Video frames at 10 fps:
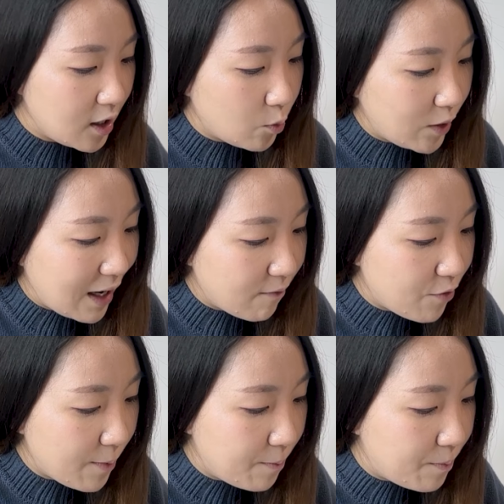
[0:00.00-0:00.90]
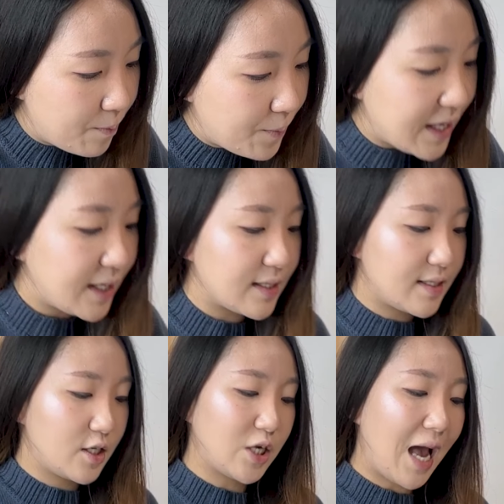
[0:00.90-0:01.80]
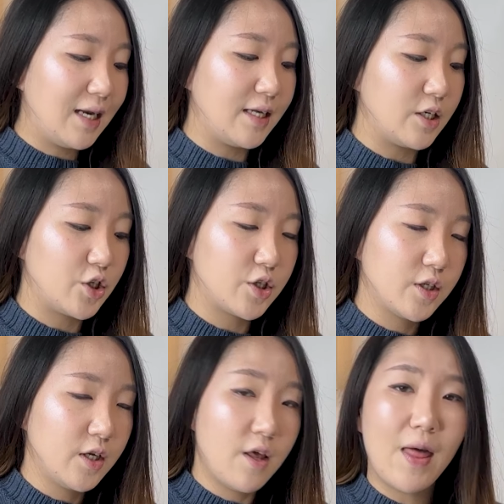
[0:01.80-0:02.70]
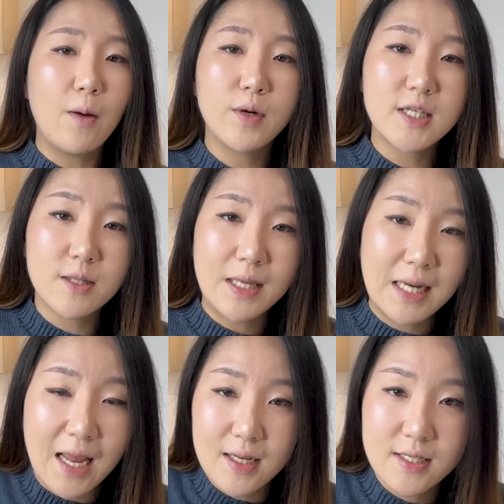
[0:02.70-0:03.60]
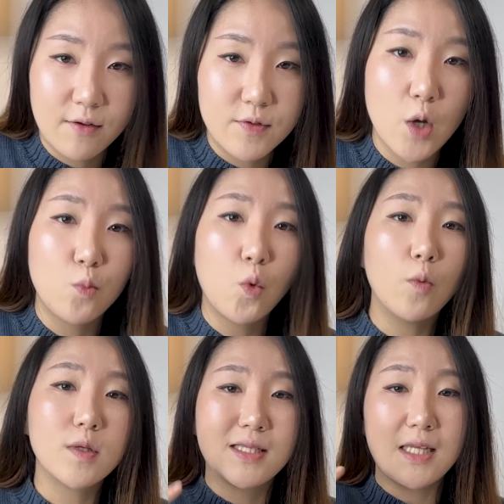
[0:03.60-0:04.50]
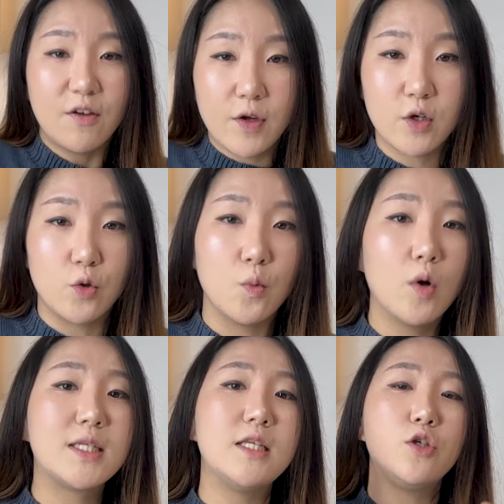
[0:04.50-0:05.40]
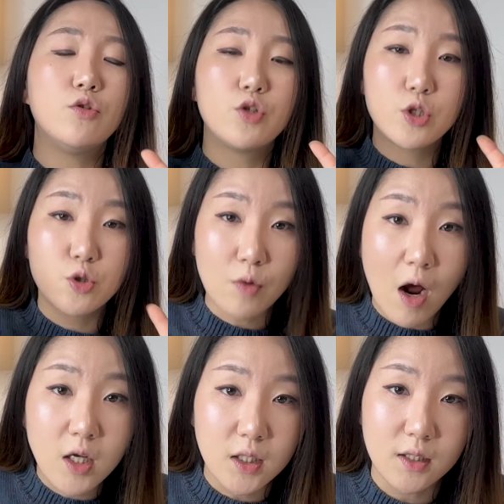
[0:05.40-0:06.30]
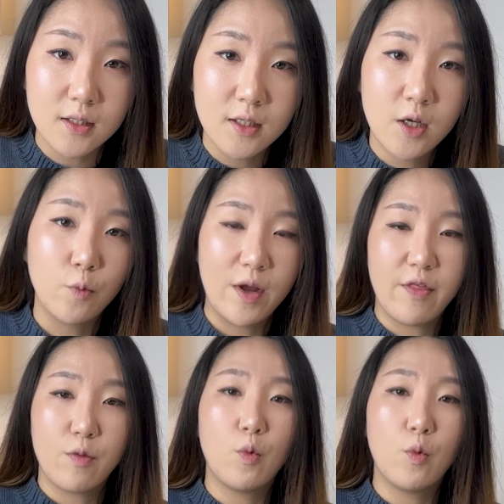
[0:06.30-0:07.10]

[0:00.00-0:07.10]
We have the biggest challenge. That one is a bit negative. So what was difficult? What did you struggle with?